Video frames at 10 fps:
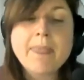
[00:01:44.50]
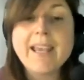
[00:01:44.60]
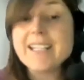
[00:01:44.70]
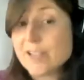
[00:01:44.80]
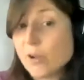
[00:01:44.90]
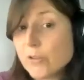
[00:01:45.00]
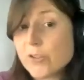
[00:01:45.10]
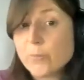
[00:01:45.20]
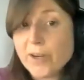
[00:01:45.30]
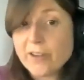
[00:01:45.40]
It is
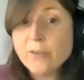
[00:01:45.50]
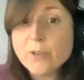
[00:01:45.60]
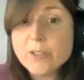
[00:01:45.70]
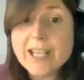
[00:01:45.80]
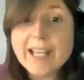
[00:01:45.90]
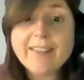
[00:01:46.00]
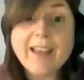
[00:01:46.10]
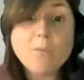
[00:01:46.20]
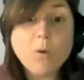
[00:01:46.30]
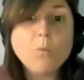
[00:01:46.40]
also worth noting
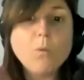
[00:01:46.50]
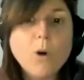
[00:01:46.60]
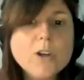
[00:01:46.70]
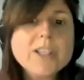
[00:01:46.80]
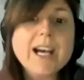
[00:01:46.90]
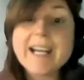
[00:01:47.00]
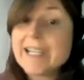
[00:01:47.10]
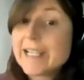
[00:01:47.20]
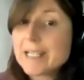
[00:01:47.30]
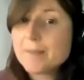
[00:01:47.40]
that what was an
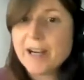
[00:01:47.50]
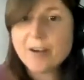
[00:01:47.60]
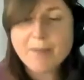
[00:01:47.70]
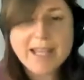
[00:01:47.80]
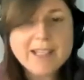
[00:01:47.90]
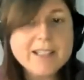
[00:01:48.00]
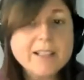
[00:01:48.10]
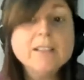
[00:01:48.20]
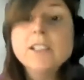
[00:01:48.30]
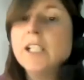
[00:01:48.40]

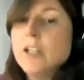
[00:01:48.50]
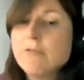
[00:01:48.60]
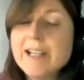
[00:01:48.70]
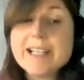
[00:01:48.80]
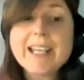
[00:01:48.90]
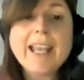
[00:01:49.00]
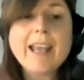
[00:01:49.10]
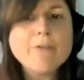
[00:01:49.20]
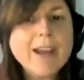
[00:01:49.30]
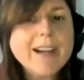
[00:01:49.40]
experimental, risky,
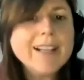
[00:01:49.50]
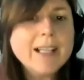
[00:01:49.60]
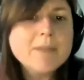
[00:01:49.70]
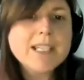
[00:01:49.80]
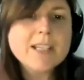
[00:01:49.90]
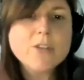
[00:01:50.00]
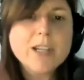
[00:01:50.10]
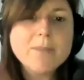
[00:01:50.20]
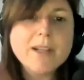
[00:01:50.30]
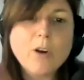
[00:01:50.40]
and very limited
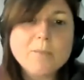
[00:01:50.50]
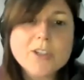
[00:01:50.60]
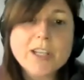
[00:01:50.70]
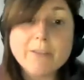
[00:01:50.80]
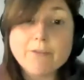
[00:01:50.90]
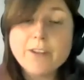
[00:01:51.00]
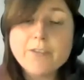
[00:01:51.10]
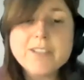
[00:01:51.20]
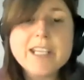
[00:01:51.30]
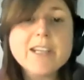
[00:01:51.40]
treatment option
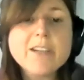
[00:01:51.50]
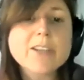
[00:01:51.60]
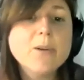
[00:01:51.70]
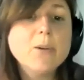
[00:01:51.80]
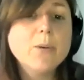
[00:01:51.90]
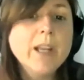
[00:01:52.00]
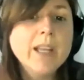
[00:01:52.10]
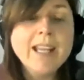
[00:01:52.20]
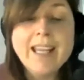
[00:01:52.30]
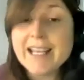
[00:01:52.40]
50 years ago
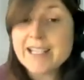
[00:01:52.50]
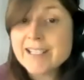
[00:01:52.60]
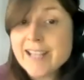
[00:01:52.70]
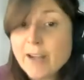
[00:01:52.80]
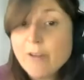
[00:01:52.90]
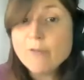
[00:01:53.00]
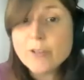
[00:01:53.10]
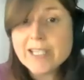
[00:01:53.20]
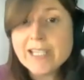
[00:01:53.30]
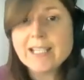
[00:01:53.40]
is now
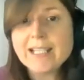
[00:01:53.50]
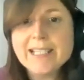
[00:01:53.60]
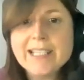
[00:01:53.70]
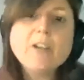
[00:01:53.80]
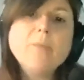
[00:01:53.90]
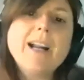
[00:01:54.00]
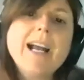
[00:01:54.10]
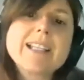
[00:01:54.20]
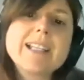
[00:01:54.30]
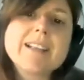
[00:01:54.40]
routine clinical
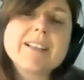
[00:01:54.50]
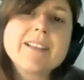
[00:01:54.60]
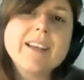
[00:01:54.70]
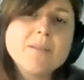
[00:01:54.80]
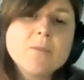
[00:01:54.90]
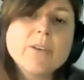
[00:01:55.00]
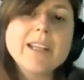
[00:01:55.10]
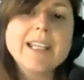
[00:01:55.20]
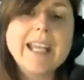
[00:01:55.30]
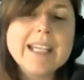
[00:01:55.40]
practice in more
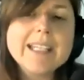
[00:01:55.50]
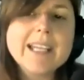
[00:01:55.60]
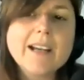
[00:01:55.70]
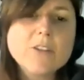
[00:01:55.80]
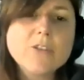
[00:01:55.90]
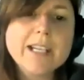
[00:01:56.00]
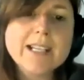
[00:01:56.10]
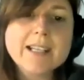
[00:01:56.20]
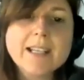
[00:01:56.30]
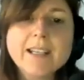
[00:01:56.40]
than 80 countries.